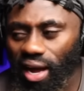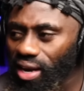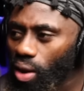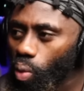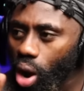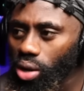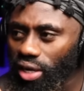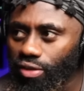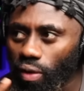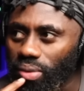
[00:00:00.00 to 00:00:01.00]
Walker
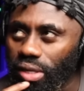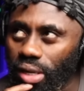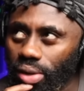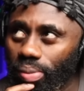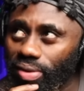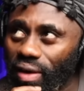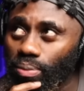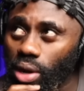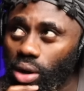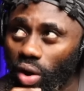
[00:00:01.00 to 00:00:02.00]
is from Europe, if I'm
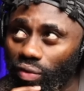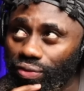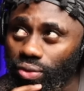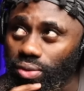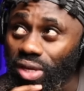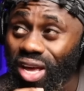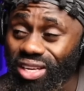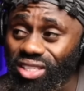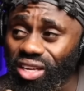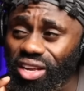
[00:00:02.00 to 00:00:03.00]
not confused.
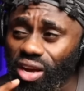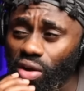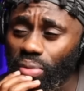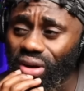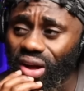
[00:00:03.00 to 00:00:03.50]
Is it Europe?